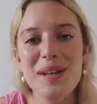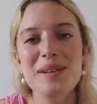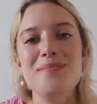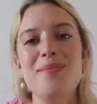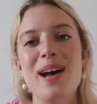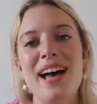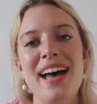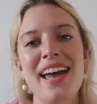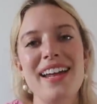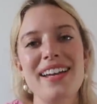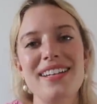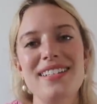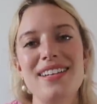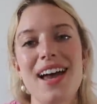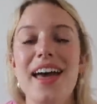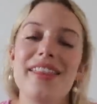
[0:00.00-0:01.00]

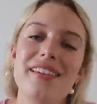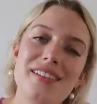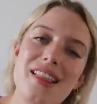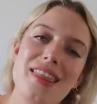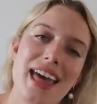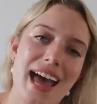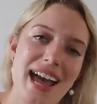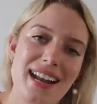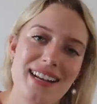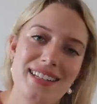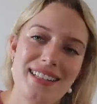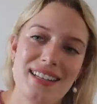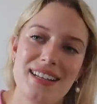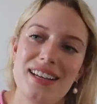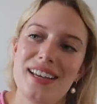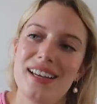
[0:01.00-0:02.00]
But other than
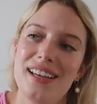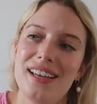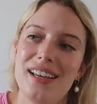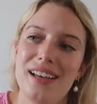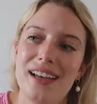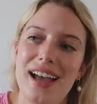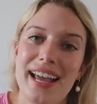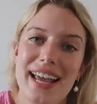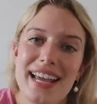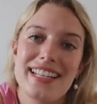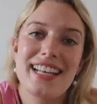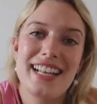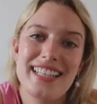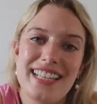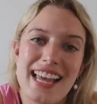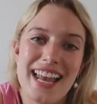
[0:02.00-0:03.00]
that, I guess
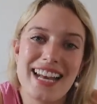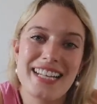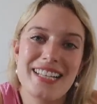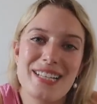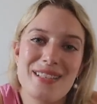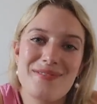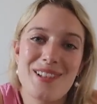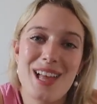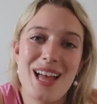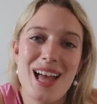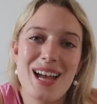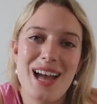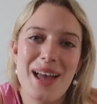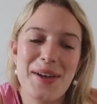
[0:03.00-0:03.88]
that's the end of this vlog.